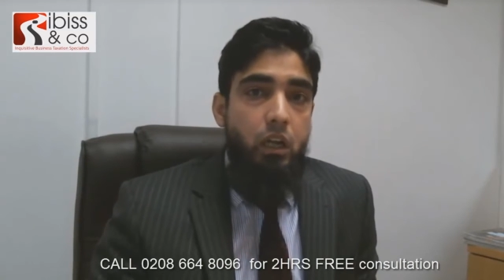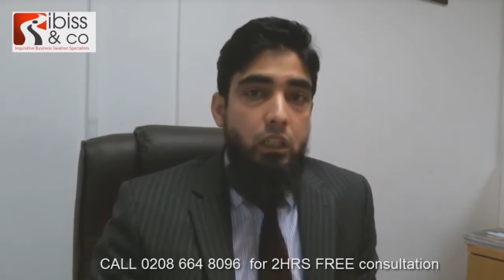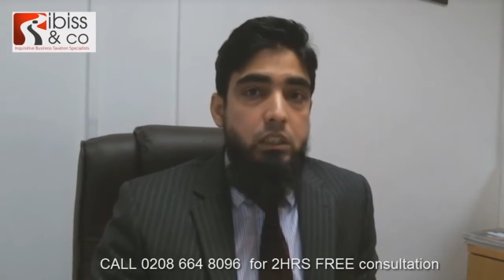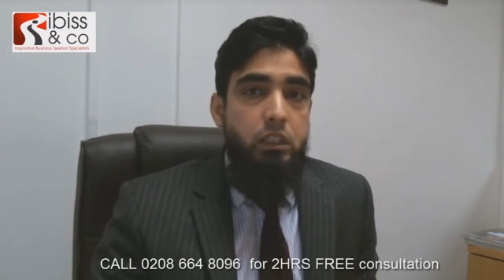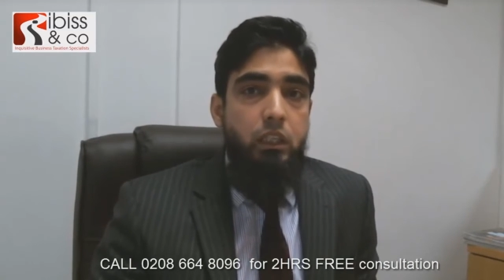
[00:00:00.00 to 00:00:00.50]

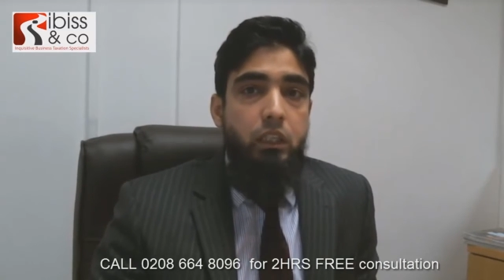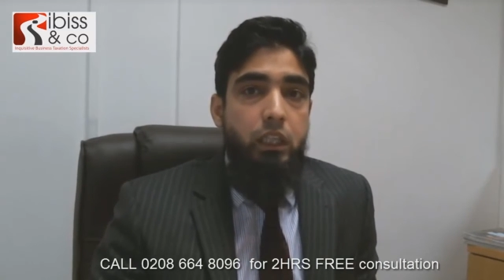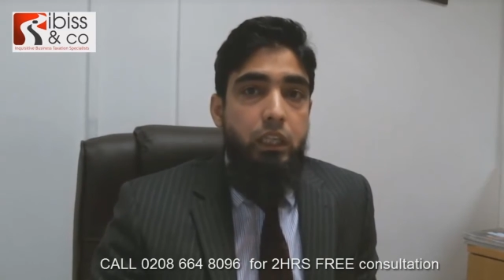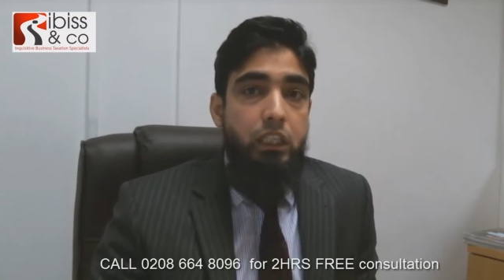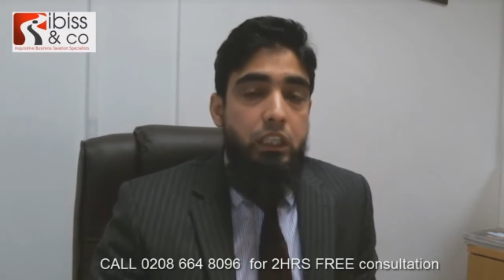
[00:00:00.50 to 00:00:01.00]
until
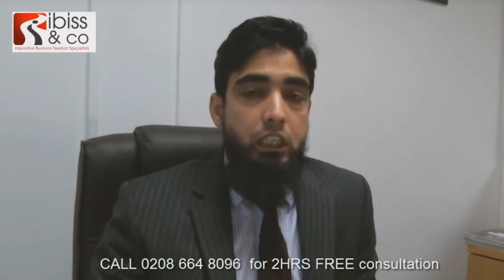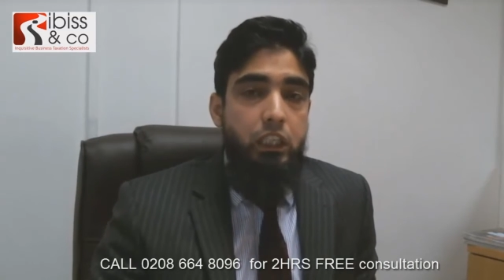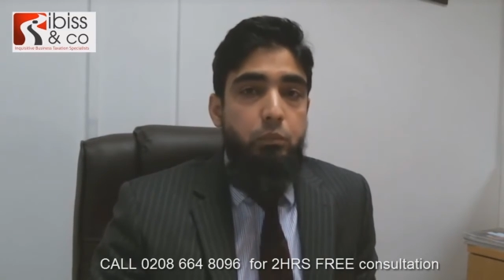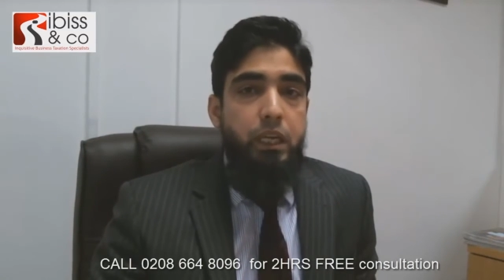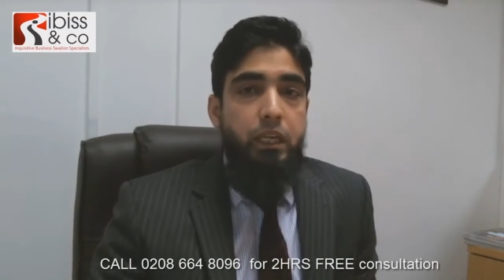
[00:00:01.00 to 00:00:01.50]
they
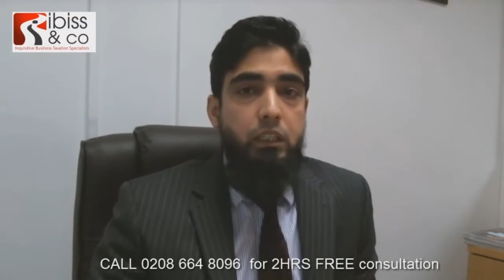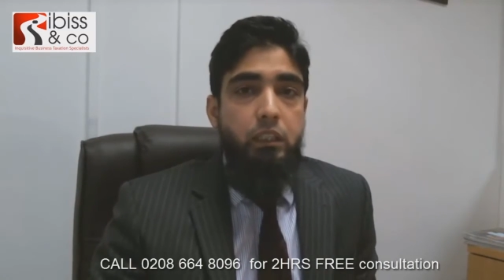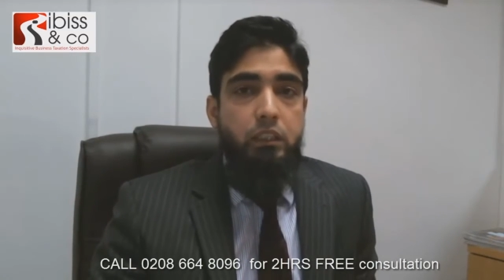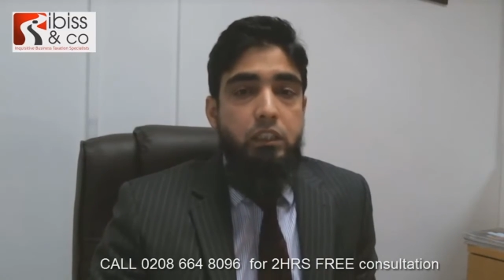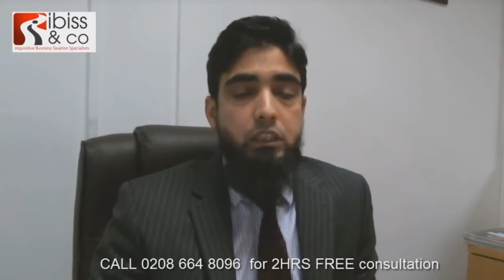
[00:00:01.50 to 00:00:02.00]
keep that
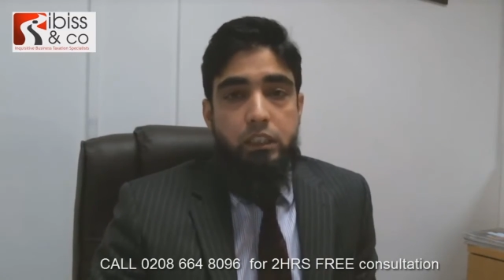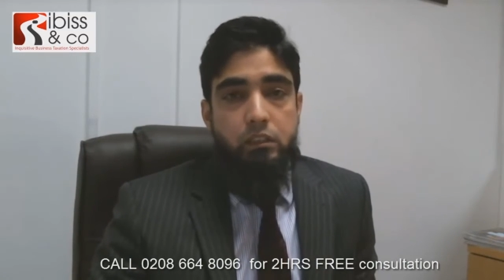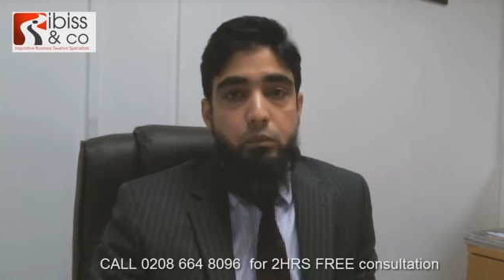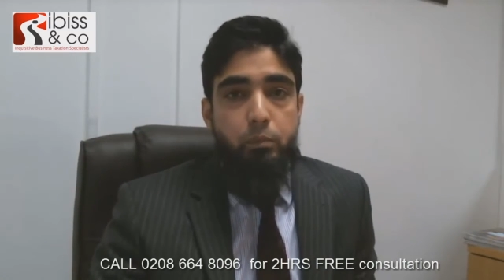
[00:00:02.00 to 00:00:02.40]
EIS shares,